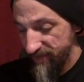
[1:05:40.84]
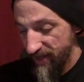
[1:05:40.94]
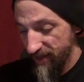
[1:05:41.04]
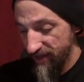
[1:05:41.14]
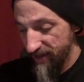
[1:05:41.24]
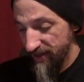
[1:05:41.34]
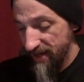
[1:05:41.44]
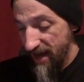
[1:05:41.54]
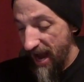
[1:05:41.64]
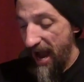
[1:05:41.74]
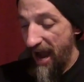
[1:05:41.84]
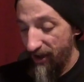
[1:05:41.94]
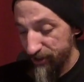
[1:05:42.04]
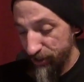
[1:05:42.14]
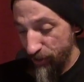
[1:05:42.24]

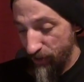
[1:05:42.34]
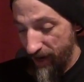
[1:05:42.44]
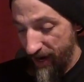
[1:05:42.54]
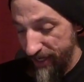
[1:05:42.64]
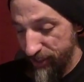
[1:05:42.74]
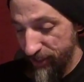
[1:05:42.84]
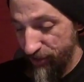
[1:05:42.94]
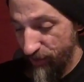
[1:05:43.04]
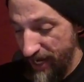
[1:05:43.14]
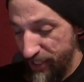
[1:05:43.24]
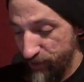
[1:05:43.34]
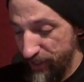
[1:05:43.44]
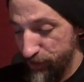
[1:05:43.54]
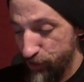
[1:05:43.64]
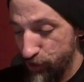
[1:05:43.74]
Also, I could
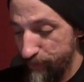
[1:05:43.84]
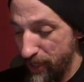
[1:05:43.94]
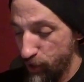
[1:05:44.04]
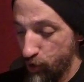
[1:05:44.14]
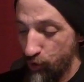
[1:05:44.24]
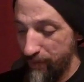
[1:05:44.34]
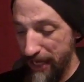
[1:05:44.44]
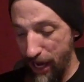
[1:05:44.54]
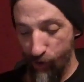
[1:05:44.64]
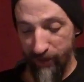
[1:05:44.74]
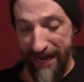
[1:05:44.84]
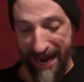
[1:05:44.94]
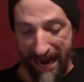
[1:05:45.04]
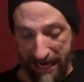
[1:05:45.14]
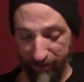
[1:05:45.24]
graduate summa cum
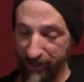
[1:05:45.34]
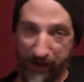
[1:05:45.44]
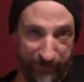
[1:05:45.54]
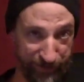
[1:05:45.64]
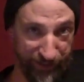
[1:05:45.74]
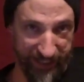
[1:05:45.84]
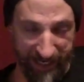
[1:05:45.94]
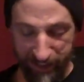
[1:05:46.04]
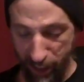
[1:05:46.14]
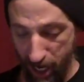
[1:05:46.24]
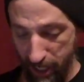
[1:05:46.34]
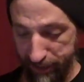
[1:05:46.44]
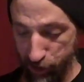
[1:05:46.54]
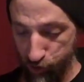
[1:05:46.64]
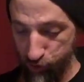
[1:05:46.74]
laude, or however you say it,
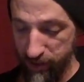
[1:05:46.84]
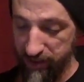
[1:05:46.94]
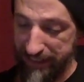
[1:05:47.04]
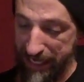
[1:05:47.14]
laude,